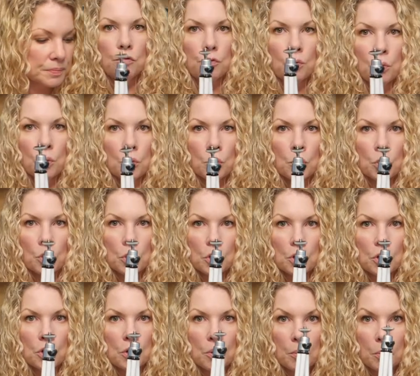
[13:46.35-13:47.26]

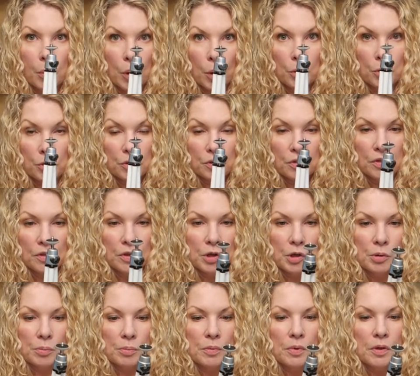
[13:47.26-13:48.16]
For both of
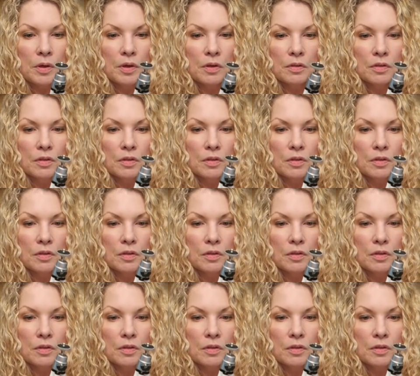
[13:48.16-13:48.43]
them,